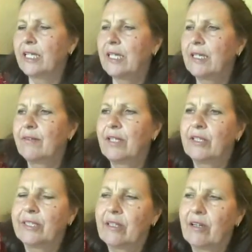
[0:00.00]
the
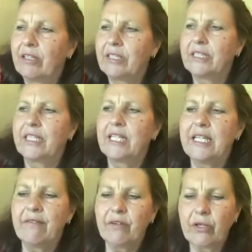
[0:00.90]
little artist had
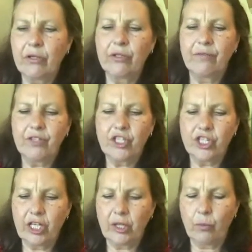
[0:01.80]
never heard of a
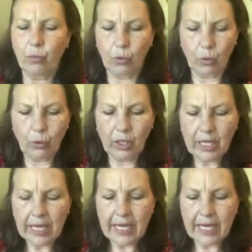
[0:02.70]
jelly roll.